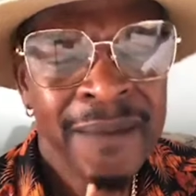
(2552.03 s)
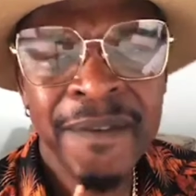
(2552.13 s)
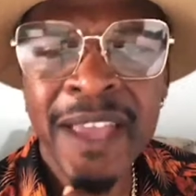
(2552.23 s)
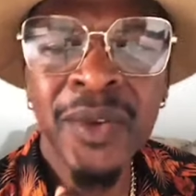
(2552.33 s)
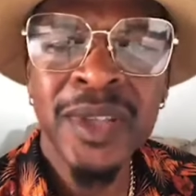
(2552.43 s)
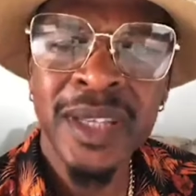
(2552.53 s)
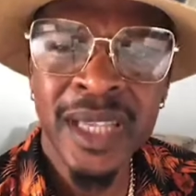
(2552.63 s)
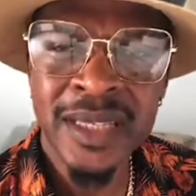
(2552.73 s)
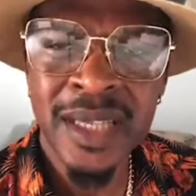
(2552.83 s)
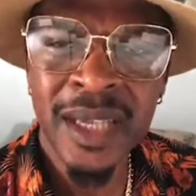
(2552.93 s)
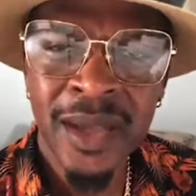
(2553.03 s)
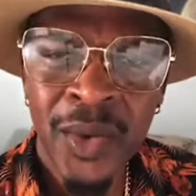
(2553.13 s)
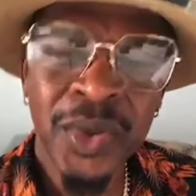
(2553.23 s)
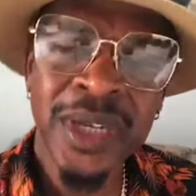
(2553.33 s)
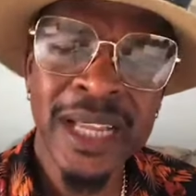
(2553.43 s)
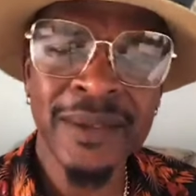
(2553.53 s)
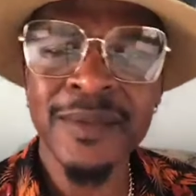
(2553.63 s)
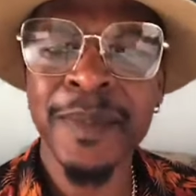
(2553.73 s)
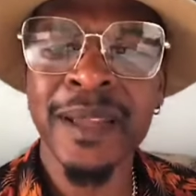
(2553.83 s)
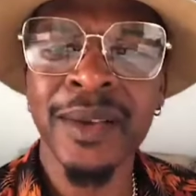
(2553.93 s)
And fly out the next day. You know not
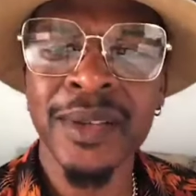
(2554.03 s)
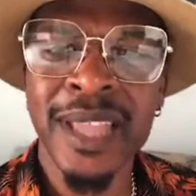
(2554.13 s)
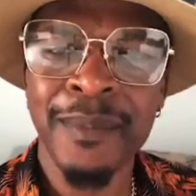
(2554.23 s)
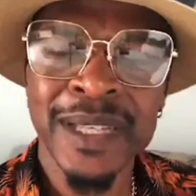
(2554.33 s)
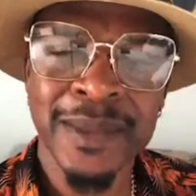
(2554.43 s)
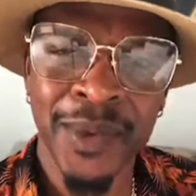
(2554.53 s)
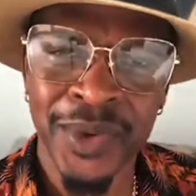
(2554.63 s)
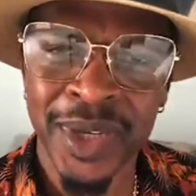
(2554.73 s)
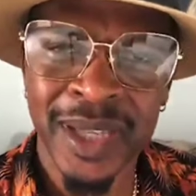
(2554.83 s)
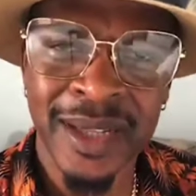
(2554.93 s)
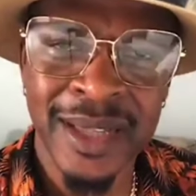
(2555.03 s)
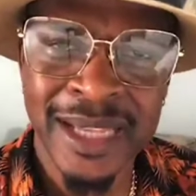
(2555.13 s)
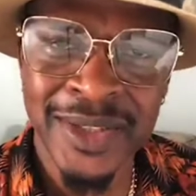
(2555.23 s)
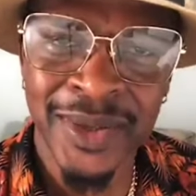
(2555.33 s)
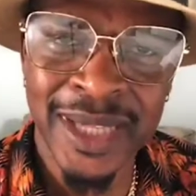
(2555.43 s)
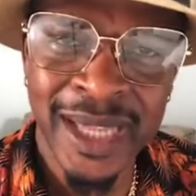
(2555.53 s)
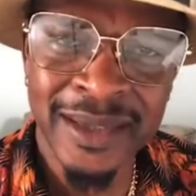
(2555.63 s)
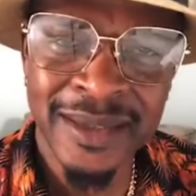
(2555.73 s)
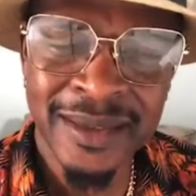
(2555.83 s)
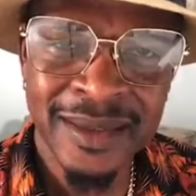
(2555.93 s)
even spend a little time as I couldn't get the
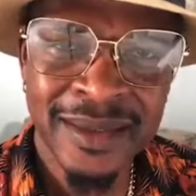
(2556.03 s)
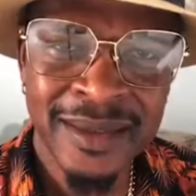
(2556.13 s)
sunlight.